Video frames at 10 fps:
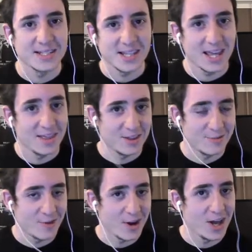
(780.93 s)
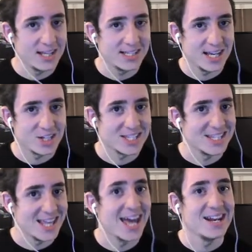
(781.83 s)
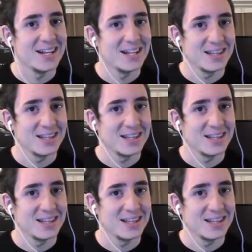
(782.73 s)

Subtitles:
in the very early stages, then